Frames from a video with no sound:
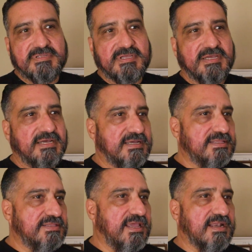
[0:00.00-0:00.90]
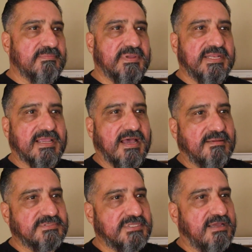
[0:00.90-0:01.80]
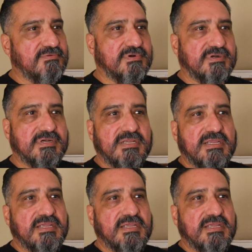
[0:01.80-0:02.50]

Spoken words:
the LAPD cops that were